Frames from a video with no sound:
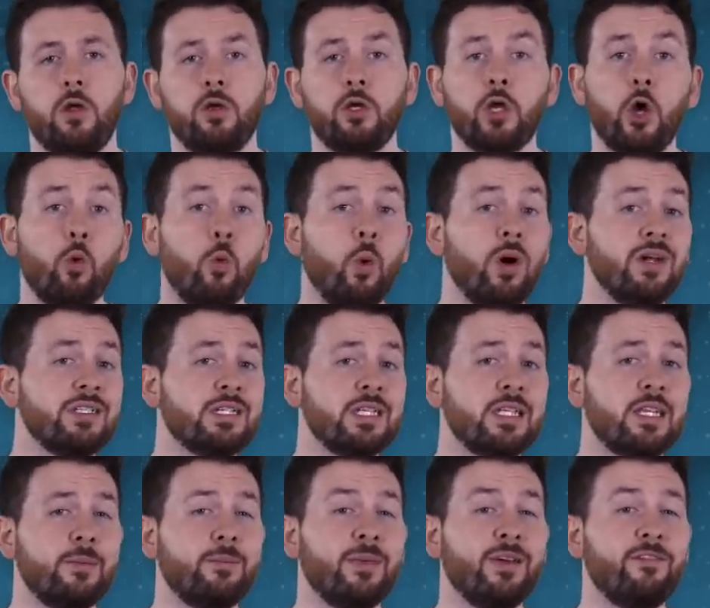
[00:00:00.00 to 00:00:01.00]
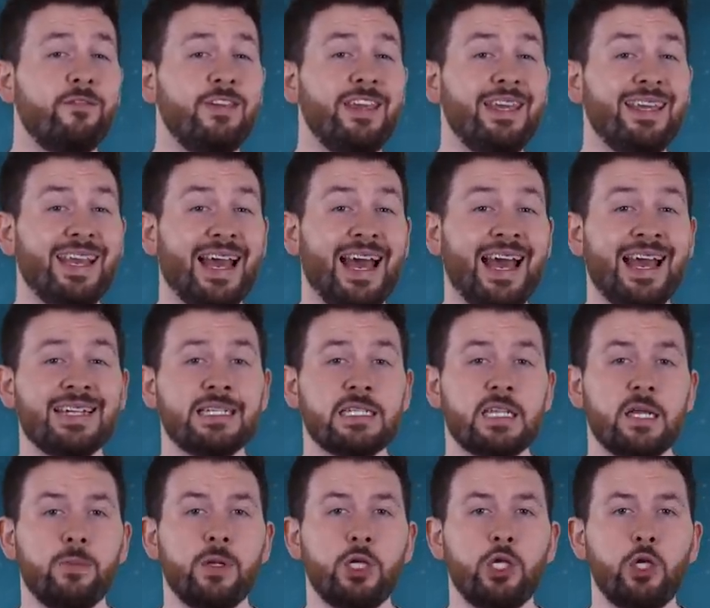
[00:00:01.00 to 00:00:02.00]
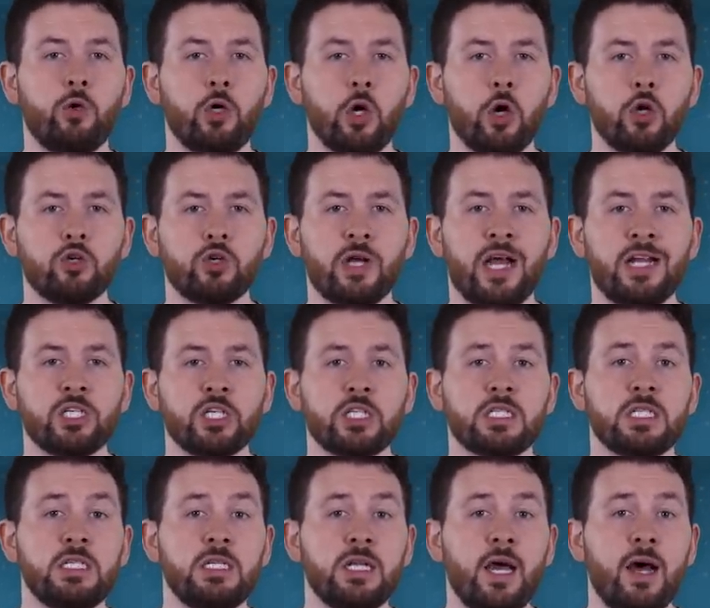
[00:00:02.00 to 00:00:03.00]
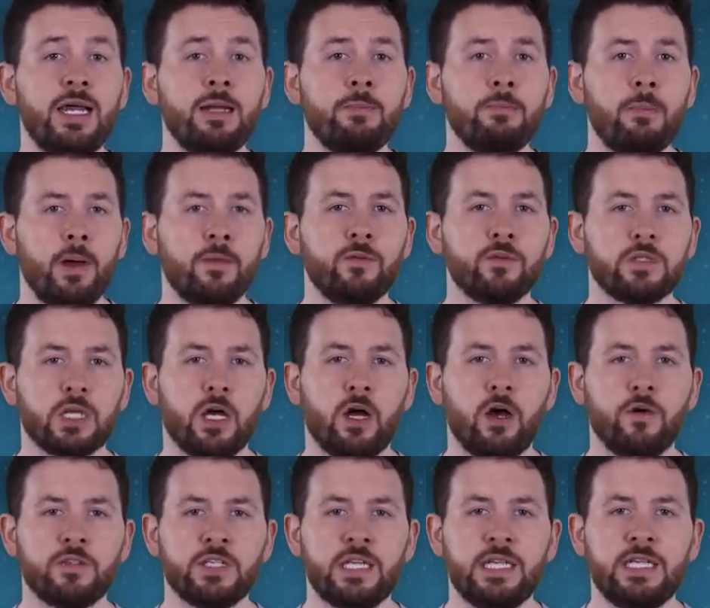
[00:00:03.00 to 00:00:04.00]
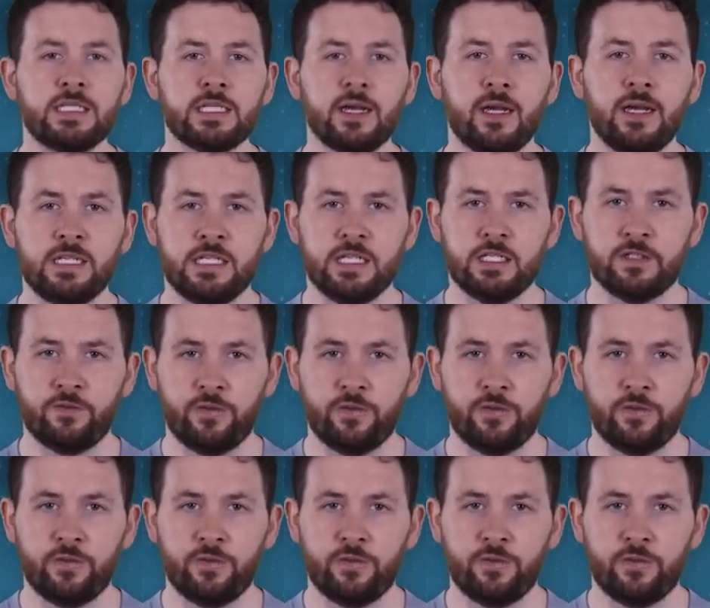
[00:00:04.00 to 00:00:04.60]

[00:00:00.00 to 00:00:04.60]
No wonder that Benfica handed him a new contract just 9 months after he signed his